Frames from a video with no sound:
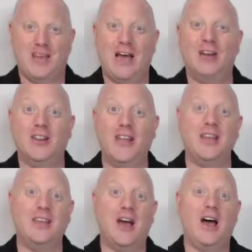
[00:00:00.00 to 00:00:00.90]
Now,
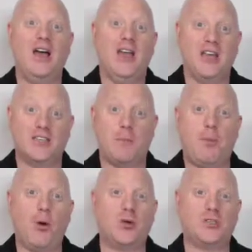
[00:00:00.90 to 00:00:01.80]
Linda is a
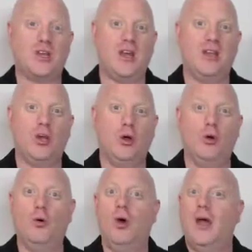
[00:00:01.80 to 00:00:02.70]
person
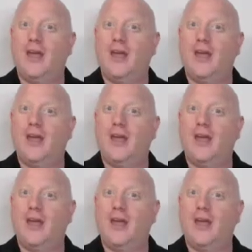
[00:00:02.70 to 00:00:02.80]
who